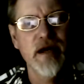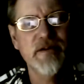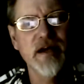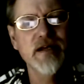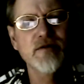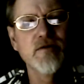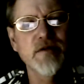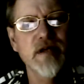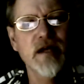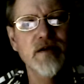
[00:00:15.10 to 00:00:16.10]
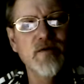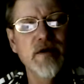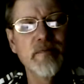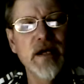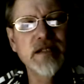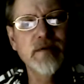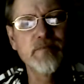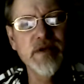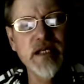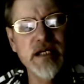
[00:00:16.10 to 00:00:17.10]
I thank you, Lord God, that we are made
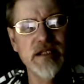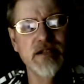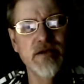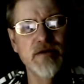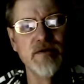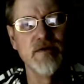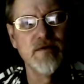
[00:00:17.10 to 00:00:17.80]
complete in you.